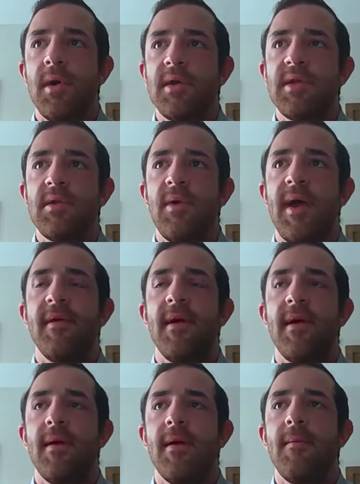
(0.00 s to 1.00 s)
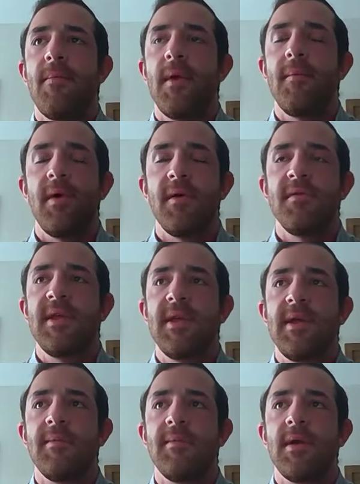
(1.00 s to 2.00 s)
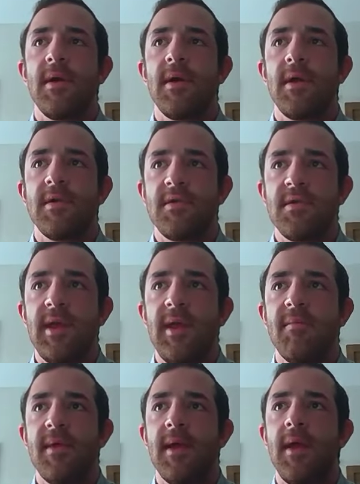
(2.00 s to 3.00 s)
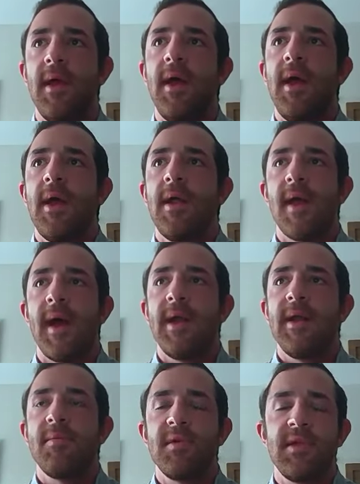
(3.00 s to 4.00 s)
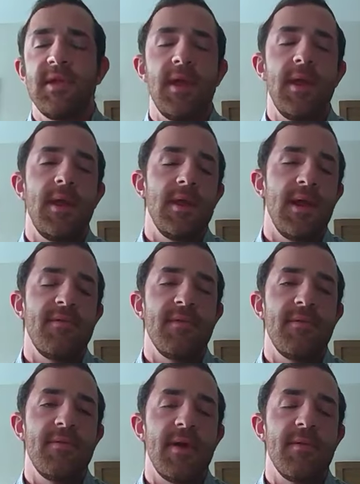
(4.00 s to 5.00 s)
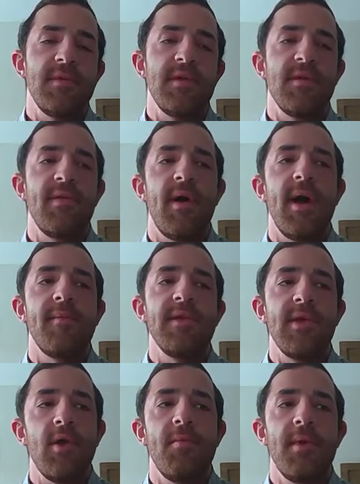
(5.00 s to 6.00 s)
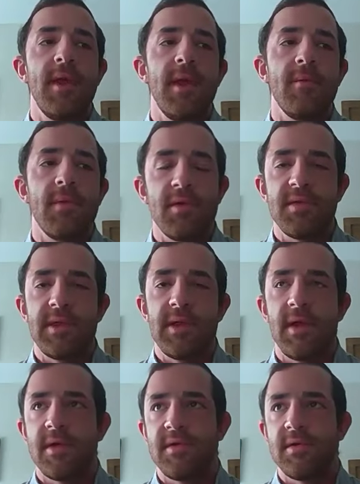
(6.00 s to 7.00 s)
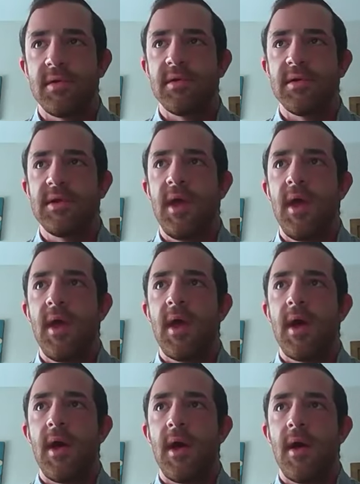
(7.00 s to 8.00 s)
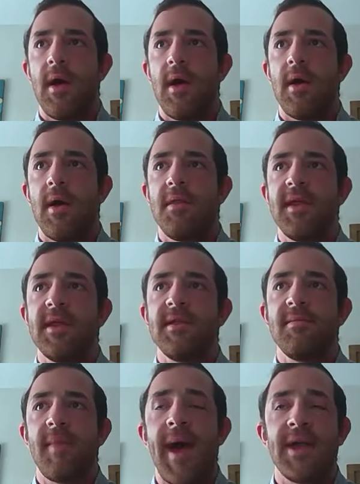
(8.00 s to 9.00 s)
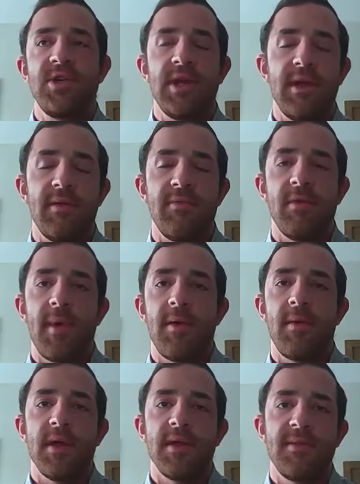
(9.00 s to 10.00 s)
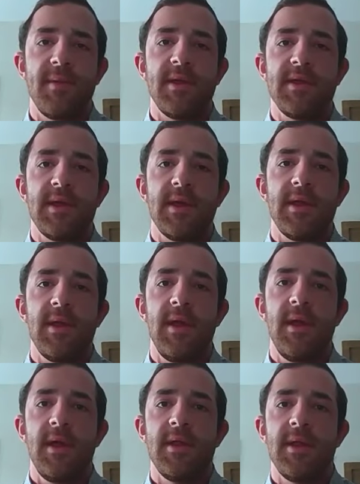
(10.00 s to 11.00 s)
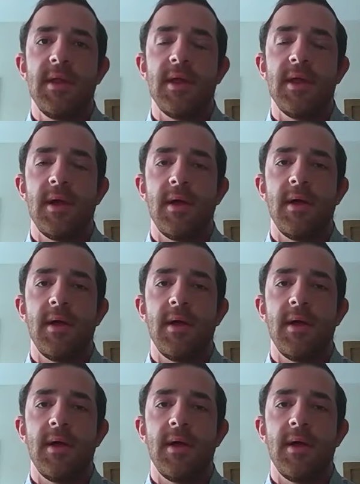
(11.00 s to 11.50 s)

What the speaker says: that we know that work. So do I have a per scheme, a cluster scheme that 90%, 95% of the time is opening most of the clusters that is matching for my well spacing the